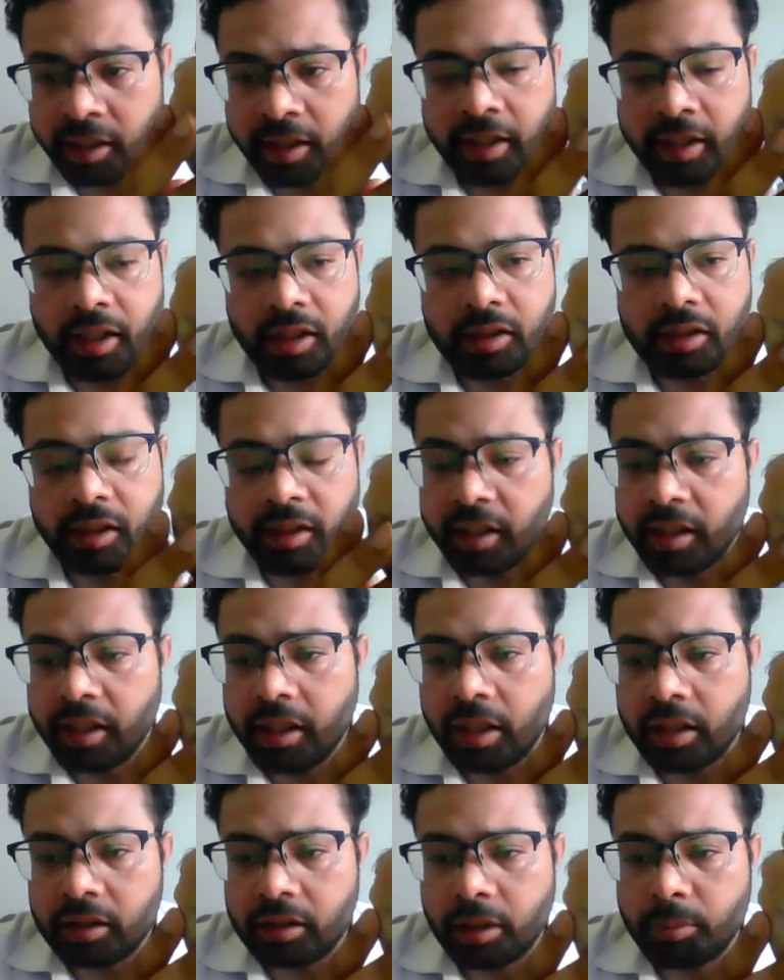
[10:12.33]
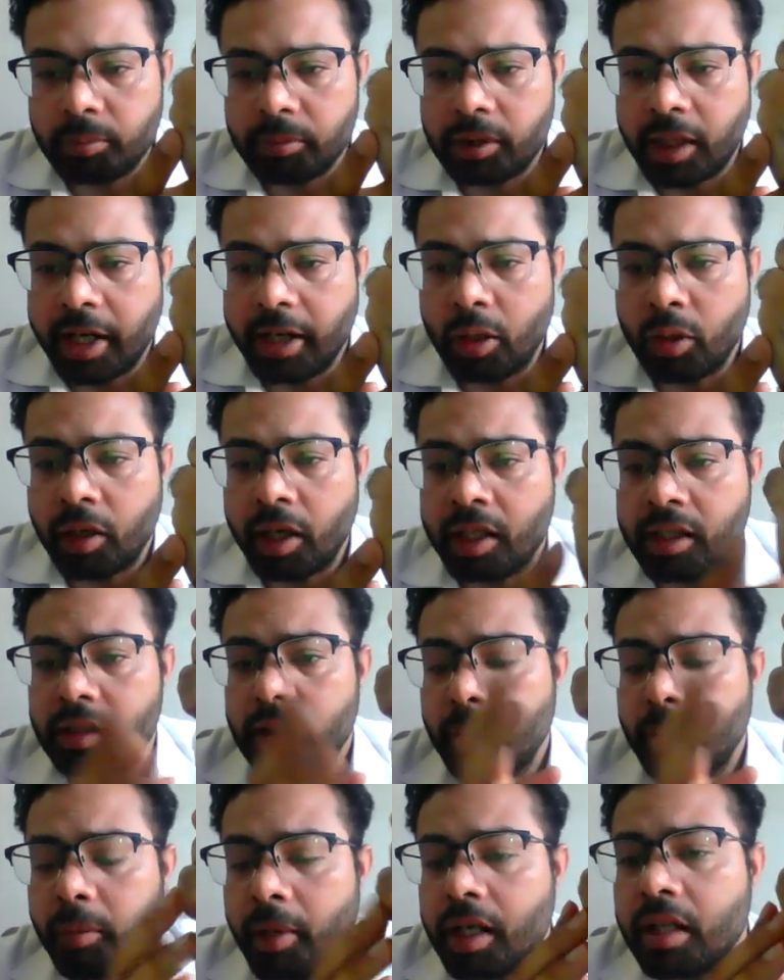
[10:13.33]
It is secreting some cytokines,
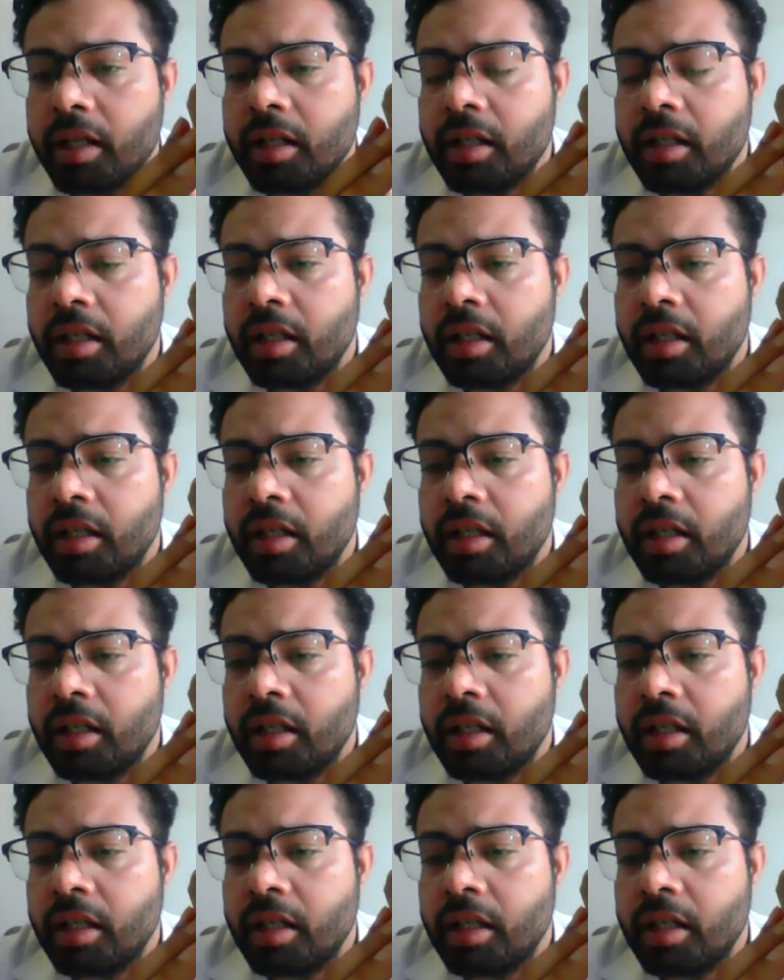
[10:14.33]
but